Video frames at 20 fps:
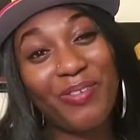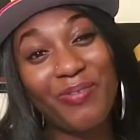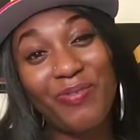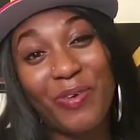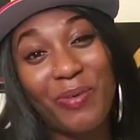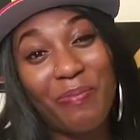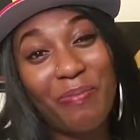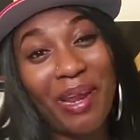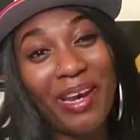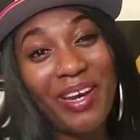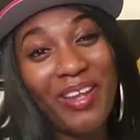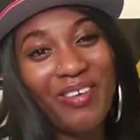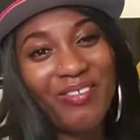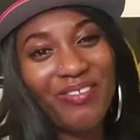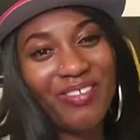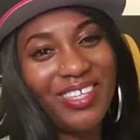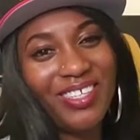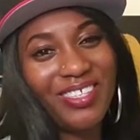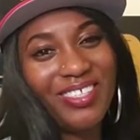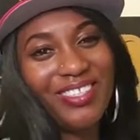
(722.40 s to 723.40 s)
for many
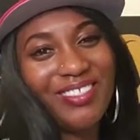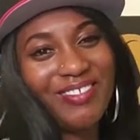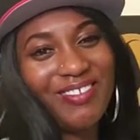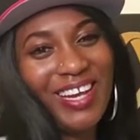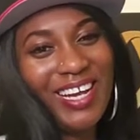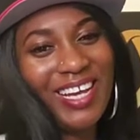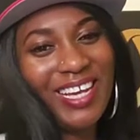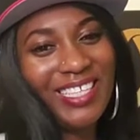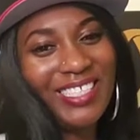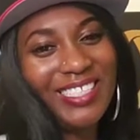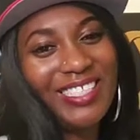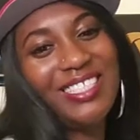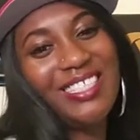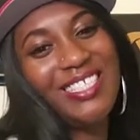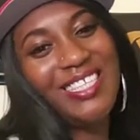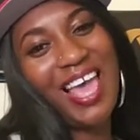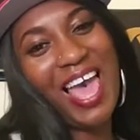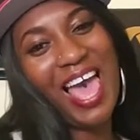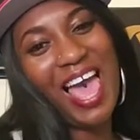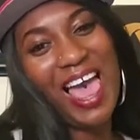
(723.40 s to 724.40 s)
of us, right?
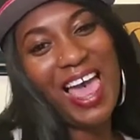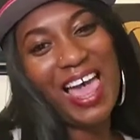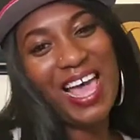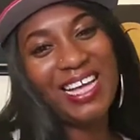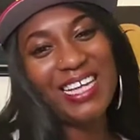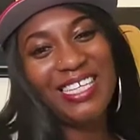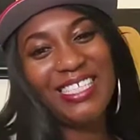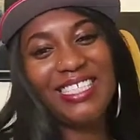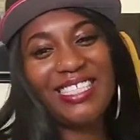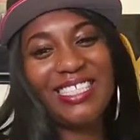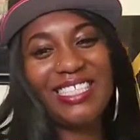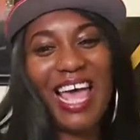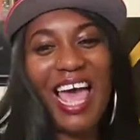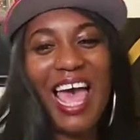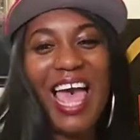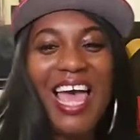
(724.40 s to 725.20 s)
Yes.